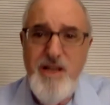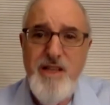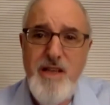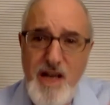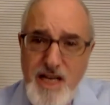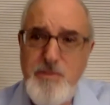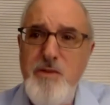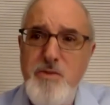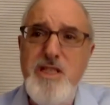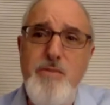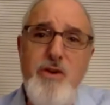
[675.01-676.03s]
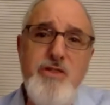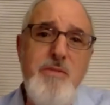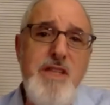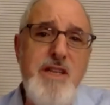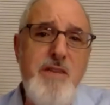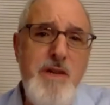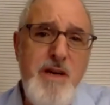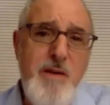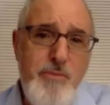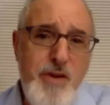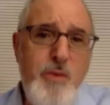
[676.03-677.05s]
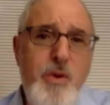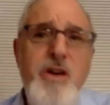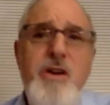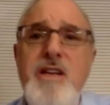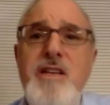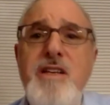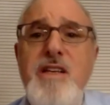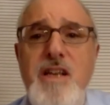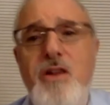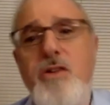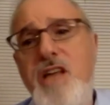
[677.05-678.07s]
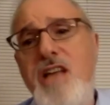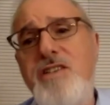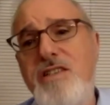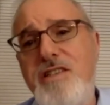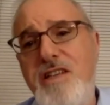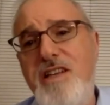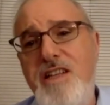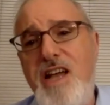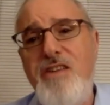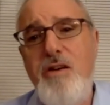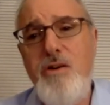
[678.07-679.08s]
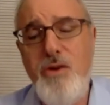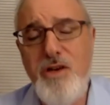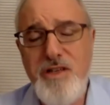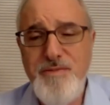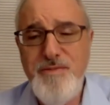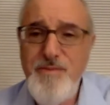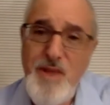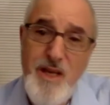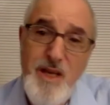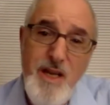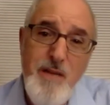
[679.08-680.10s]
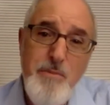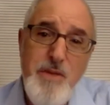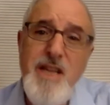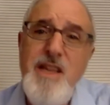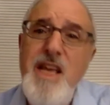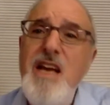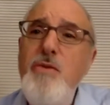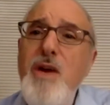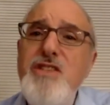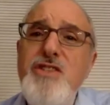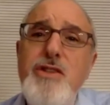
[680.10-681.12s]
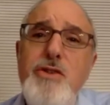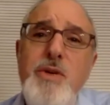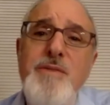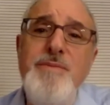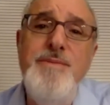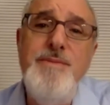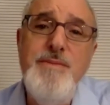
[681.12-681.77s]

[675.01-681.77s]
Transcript: The husband was supposed to be the breadwinner, and in all cases, that's how it worked. But then they had to raise children,